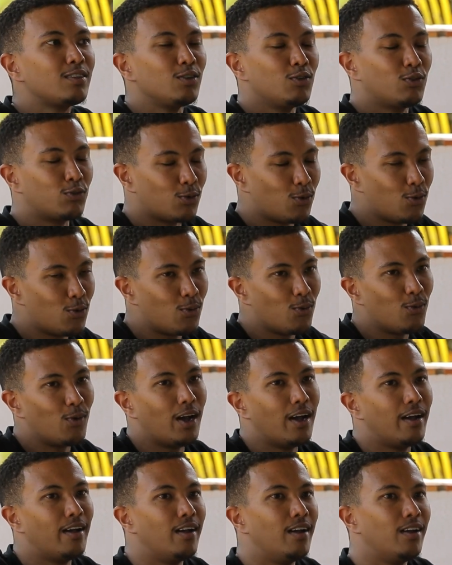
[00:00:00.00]
So
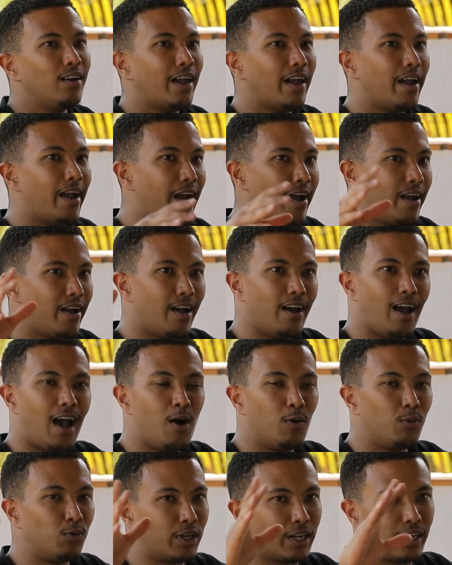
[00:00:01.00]

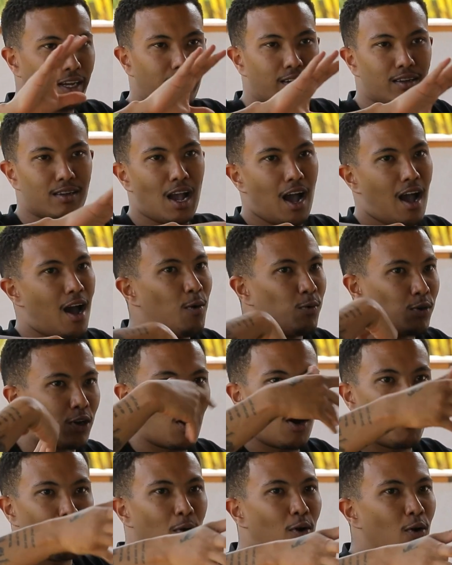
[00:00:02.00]
I would
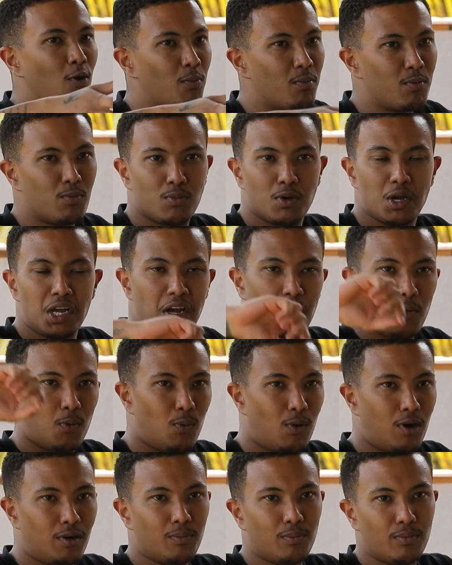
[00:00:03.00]
come home.
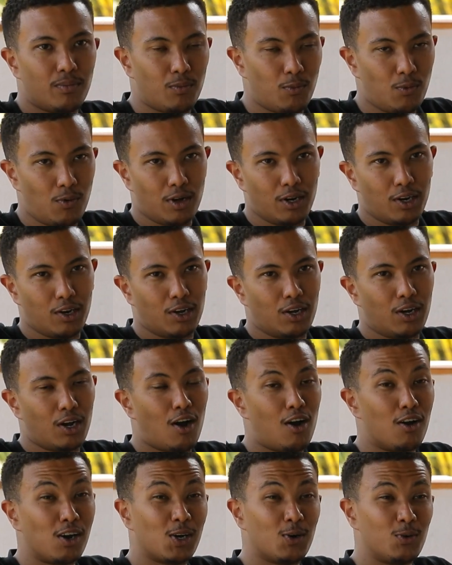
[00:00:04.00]
One
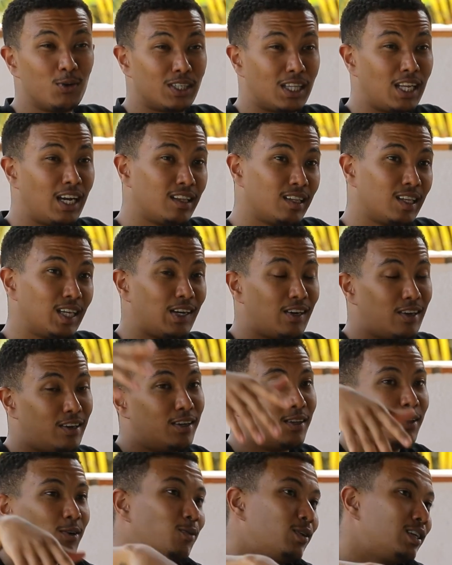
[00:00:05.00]
uncle is not there.
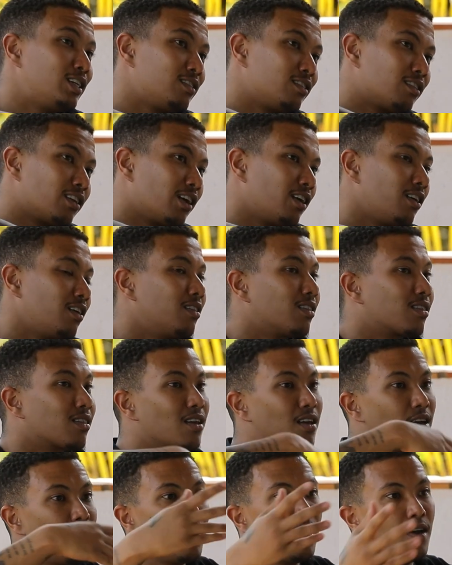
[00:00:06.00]
Another one is there.
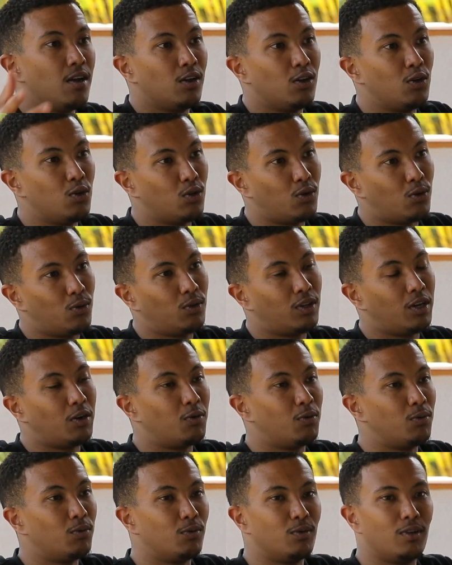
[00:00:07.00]
You know, they
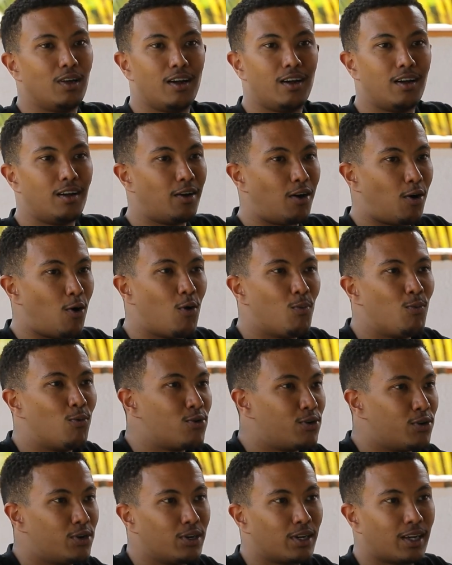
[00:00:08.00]
will
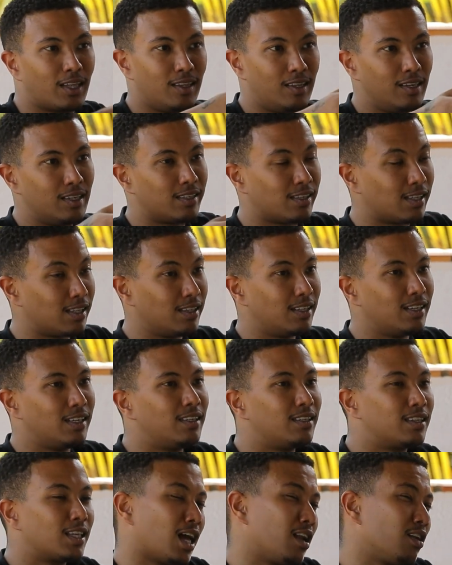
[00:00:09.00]
homework, this and
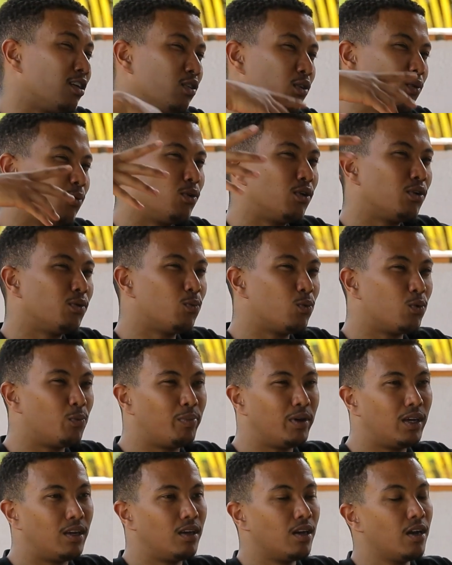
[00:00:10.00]
this. Another one would
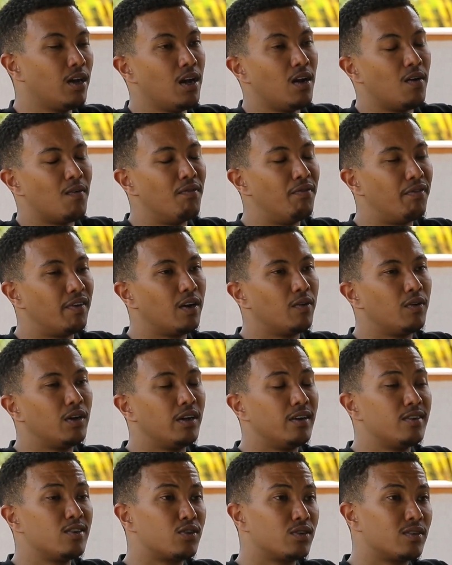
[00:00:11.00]
be very
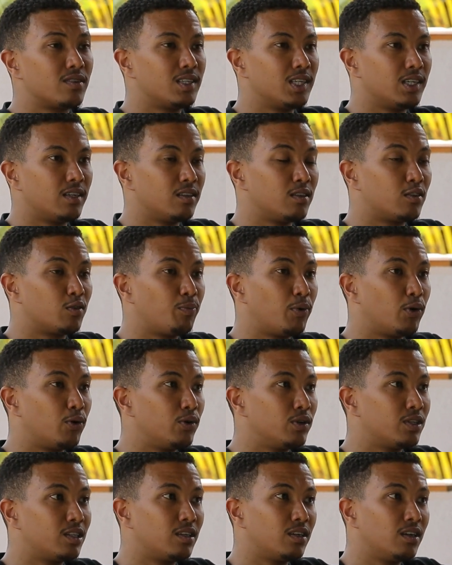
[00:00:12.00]
interested in
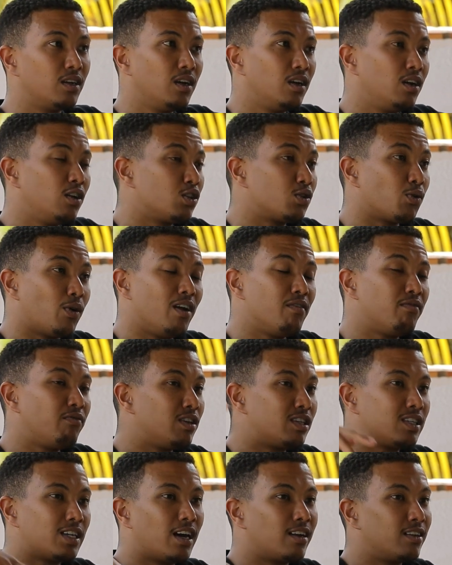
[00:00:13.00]
sport. So
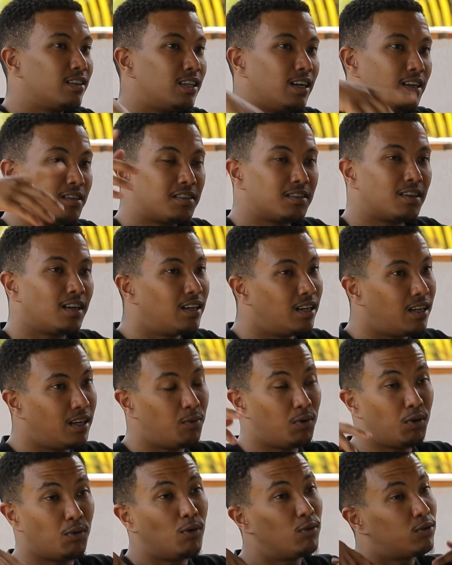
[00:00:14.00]
every Saturday and Sunday
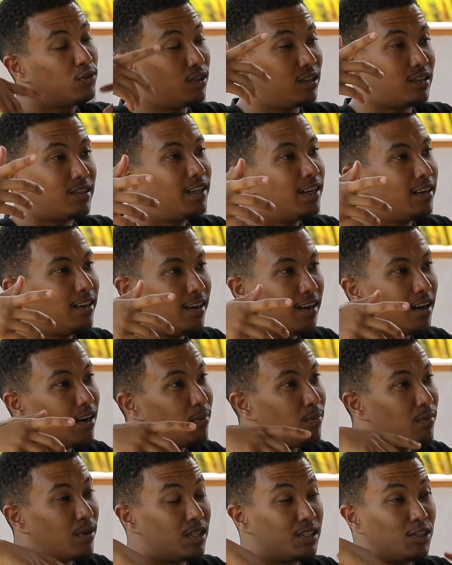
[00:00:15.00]
we go to the
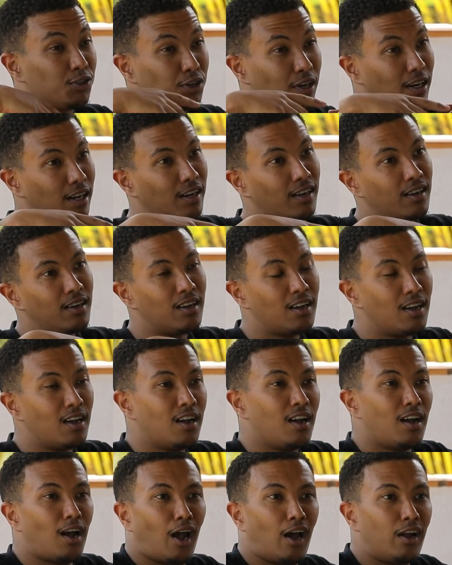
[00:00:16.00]
stadium and train.
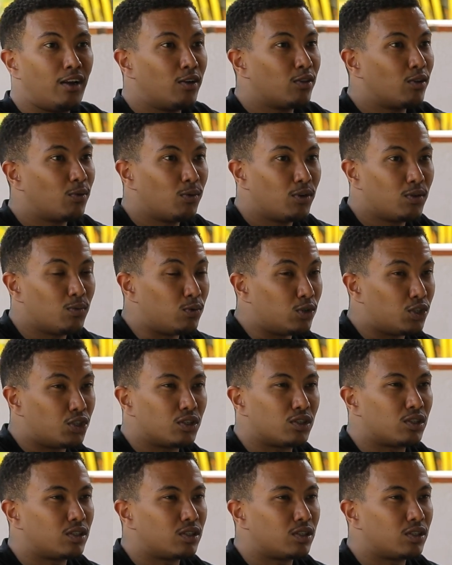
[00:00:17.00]
Another one